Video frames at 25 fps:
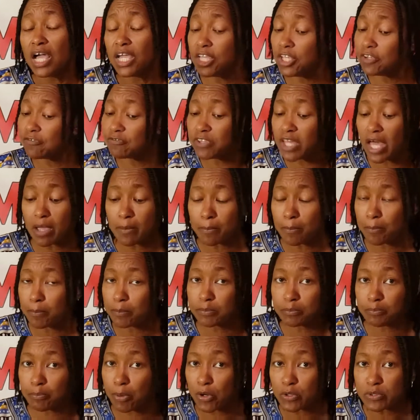if that
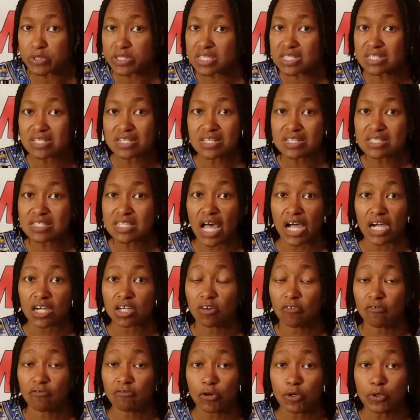person does not
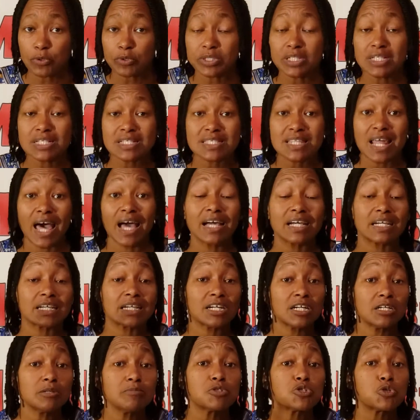convert, does not
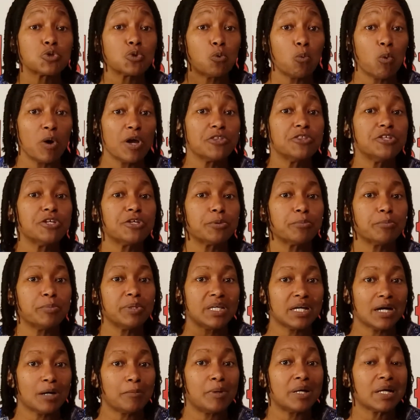come to where they
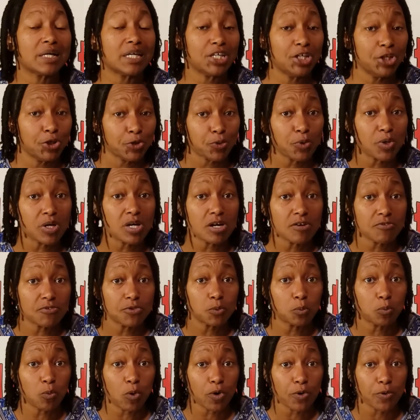become a hearer of
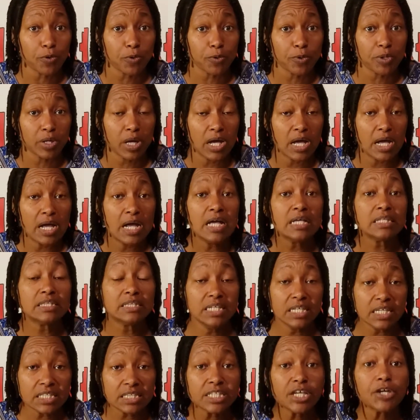the word,
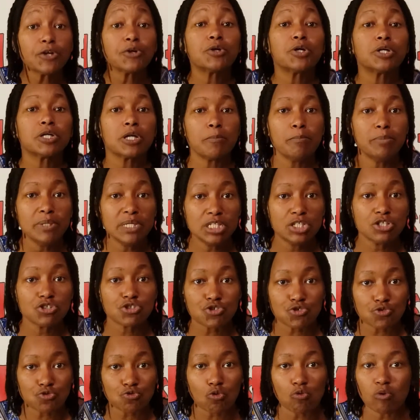then they're going to be
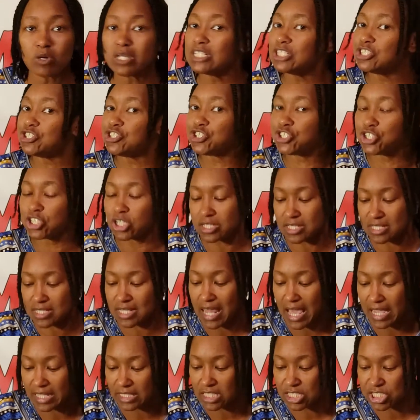destroyed just
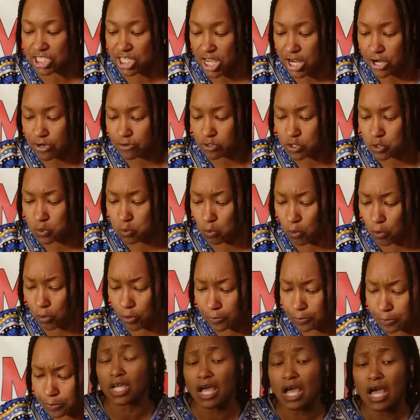like the tares
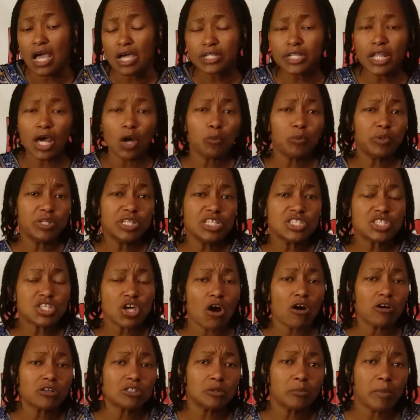were. Now, when he
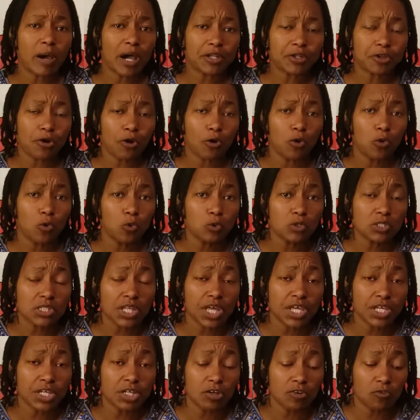talked about the whole
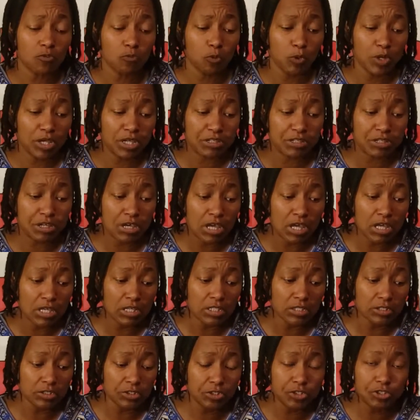thing of when
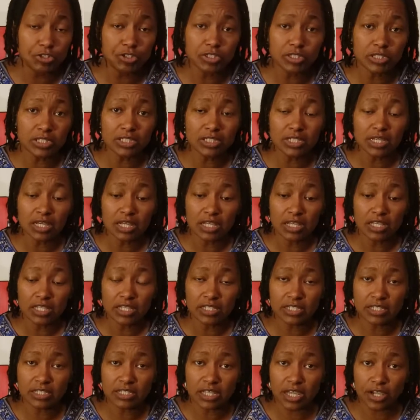good
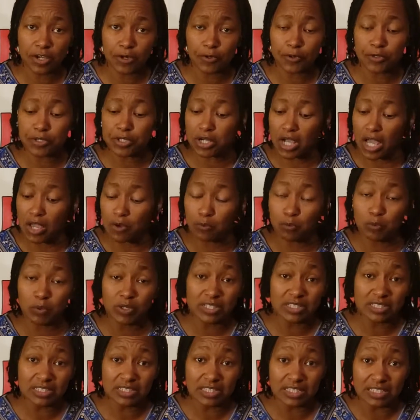hit the area and
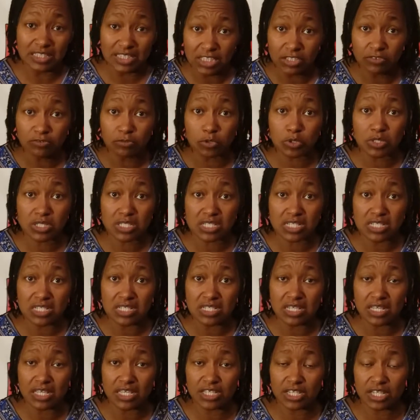when the evil
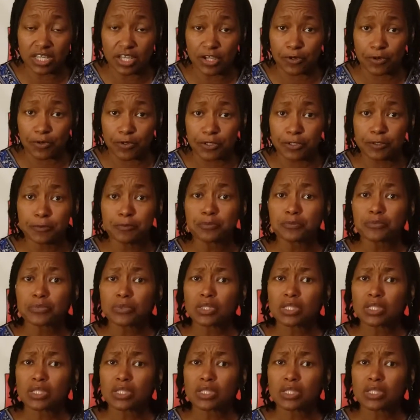seed hit the area,